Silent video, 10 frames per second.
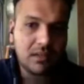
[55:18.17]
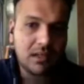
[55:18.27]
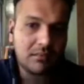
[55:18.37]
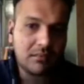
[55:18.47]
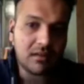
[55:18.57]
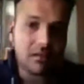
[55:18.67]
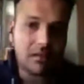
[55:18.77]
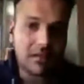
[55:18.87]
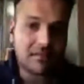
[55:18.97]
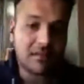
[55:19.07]
still like
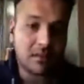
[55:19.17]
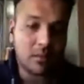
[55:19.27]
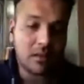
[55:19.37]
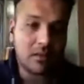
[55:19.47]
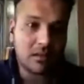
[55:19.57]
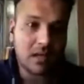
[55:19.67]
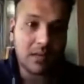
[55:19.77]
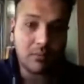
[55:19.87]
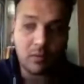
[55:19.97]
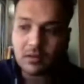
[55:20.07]
sitting with. I am
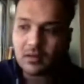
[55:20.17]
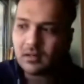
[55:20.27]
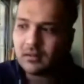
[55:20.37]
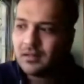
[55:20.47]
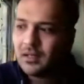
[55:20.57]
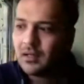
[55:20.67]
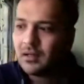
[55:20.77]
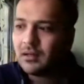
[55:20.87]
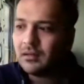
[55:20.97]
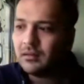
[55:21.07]
wondering,
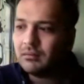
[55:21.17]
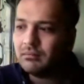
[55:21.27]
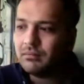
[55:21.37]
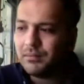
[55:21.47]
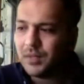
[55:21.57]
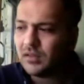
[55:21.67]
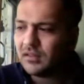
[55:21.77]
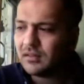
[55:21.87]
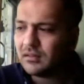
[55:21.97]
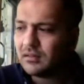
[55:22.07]
because,
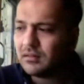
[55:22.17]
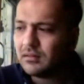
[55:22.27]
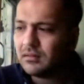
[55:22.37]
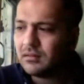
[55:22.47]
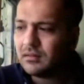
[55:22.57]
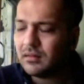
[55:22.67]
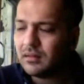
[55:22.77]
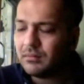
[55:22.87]
I don't